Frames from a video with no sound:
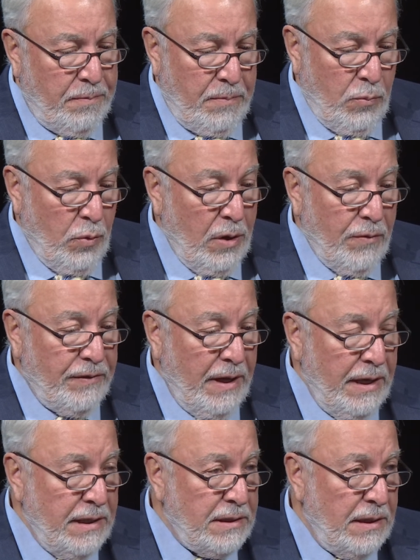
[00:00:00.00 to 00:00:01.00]
one of the
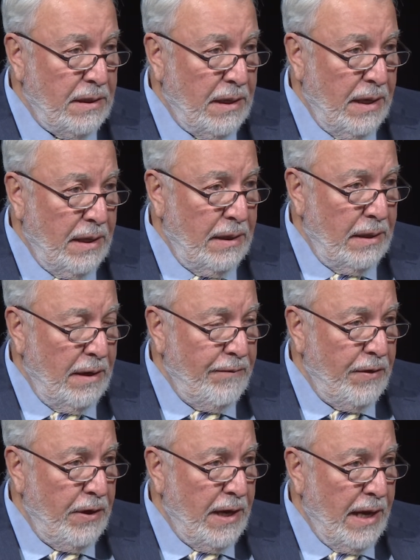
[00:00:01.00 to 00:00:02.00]
reasons I
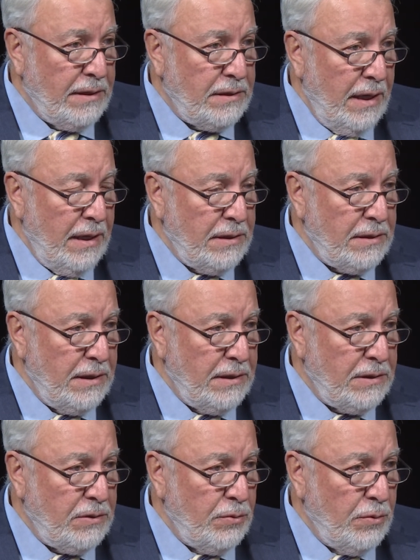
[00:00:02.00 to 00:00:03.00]
live in the United States
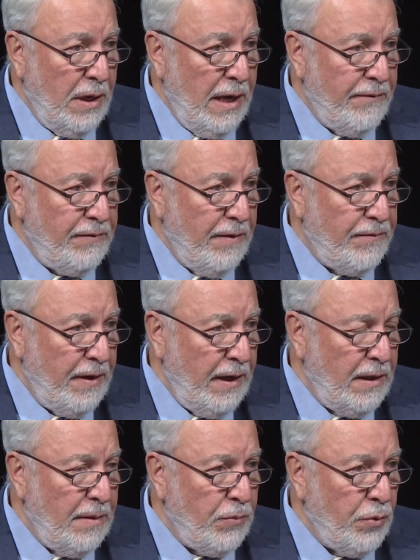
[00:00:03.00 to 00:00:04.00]
is to have the
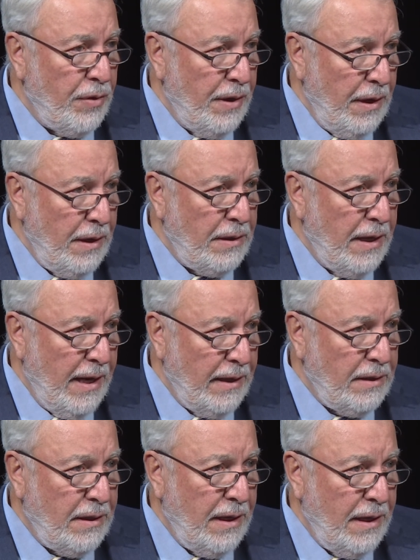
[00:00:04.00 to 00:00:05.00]
freedom to think
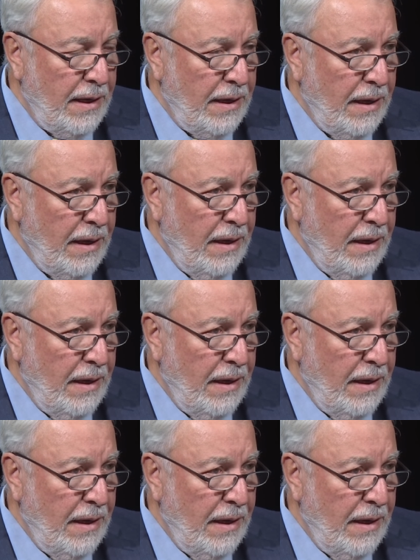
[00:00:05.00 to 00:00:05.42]
that